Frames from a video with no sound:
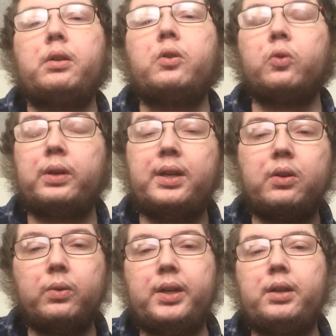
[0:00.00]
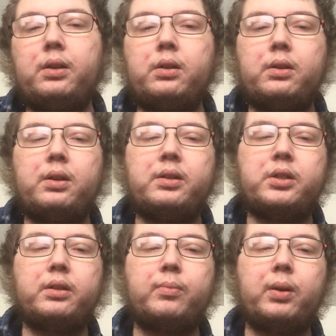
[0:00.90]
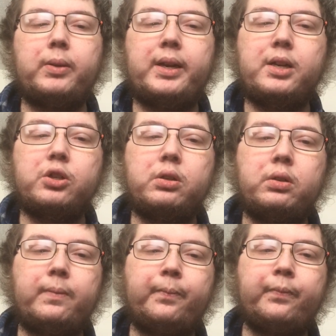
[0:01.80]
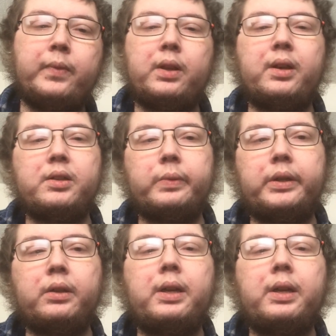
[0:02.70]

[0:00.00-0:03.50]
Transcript: or curated into the publication, guess what?